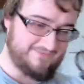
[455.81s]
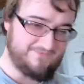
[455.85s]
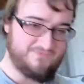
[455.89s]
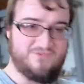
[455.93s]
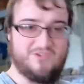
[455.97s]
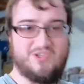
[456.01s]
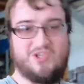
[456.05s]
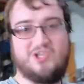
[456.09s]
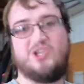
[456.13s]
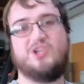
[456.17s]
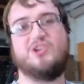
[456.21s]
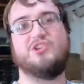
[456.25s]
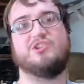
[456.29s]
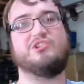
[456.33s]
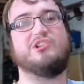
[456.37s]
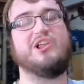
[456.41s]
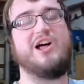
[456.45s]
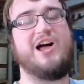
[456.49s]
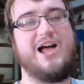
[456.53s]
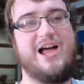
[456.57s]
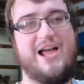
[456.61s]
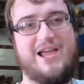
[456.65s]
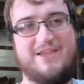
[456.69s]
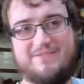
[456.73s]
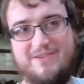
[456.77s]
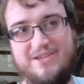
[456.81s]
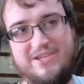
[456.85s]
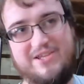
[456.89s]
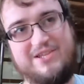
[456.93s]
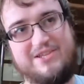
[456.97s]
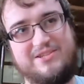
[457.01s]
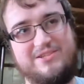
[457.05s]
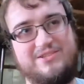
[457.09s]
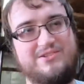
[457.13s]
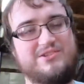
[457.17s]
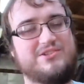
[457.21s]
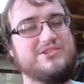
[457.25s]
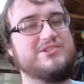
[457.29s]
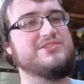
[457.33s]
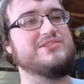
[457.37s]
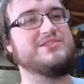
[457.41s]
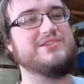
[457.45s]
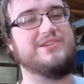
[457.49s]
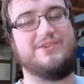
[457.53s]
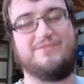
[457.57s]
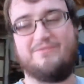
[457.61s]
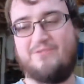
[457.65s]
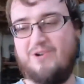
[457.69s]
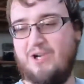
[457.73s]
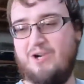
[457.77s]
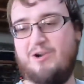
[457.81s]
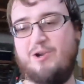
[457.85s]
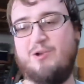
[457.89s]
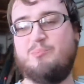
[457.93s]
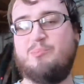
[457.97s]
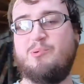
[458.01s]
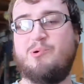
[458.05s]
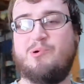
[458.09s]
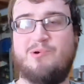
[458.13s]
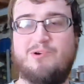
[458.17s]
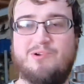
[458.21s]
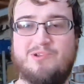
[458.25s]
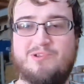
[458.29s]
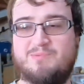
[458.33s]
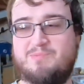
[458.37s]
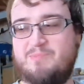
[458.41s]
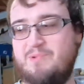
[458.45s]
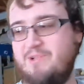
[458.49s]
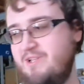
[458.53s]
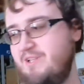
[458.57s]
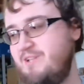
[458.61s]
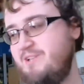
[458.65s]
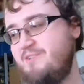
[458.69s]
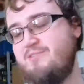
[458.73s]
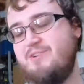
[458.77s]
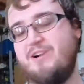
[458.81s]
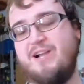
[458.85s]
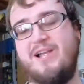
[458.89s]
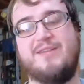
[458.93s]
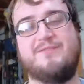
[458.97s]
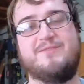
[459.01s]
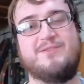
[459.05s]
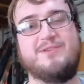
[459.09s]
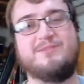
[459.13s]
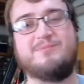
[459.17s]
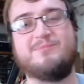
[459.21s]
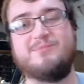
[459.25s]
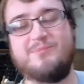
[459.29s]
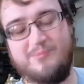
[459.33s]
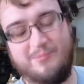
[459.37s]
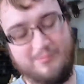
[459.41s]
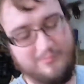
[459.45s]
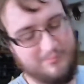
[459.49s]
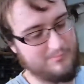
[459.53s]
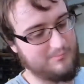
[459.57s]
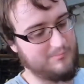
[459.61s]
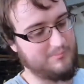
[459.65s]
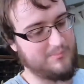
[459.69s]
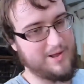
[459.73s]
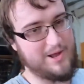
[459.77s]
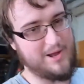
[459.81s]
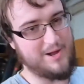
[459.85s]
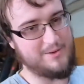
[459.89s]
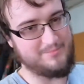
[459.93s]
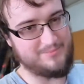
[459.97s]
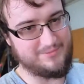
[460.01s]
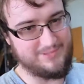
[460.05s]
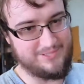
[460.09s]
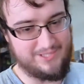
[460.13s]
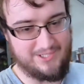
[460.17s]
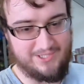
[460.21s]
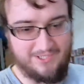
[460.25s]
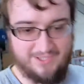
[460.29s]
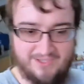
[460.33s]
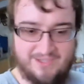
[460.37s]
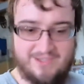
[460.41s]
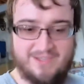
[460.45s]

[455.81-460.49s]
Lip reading: Video's live. You can see a very poor display of driving behind me.